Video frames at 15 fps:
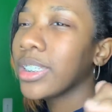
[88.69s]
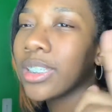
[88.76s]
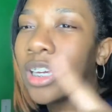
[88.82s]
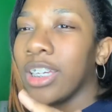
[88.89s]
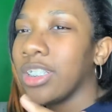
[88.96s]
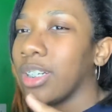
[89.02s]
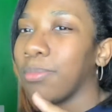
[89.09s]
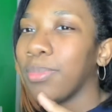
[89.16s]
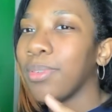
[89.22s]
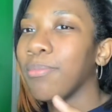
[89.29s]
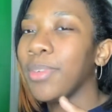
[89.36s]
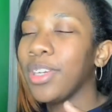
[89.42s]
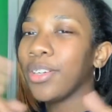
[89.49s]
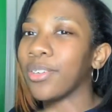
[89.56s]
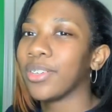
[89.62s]
catch up with
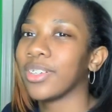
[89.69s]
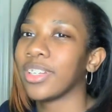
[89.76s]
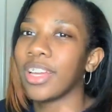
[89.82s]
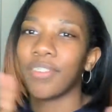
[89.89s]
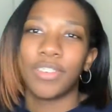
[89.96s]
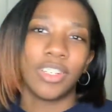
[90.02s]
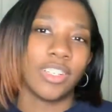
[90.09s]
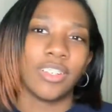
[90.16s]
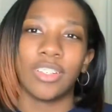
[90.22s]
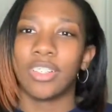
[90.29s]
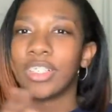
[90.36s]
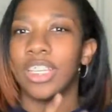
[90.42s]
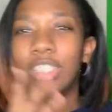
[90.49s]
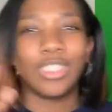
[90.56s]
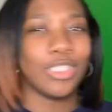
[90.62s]
me or whatever,
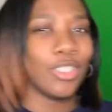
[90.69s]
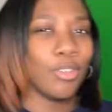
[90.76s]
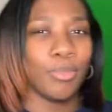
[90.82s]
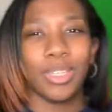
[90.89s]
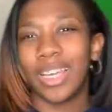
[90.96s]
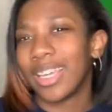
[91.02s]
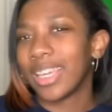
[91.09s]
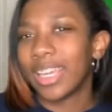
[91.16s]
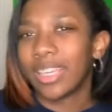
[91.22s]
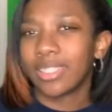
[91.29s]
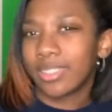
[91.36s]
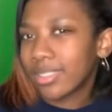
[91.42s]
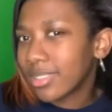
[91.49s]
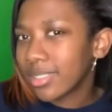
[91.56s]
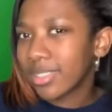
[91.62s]
or get to know me, I
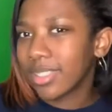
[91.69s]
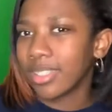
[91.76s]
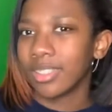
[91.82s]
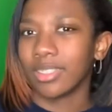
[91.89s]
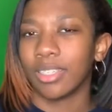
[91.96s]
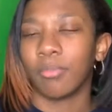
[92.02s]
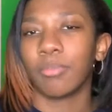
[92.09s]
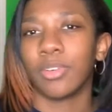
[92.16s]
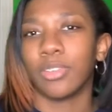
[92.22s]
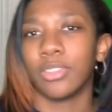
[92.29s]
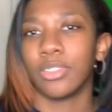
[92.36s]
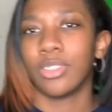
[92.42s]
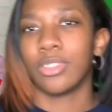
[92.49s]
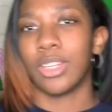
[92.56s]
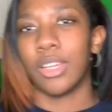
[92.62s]
guess, because I'm
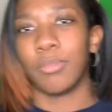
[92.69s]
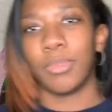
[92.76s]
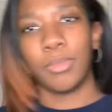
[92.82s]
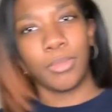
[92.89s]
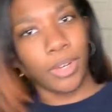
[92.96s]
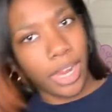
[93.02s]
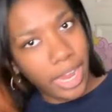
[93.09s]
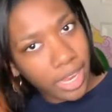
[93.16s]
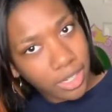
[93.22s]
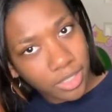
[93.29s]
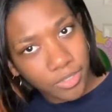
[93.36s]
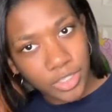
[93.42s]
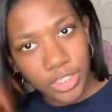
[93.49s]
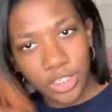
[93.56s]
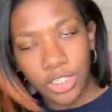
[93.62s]
going to try and be more active
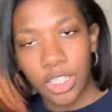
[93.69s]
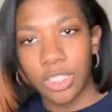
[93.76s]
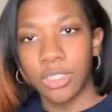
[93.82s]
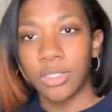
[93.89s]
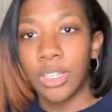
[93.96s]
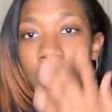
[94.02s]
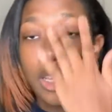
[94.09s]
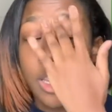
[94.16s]
on this channel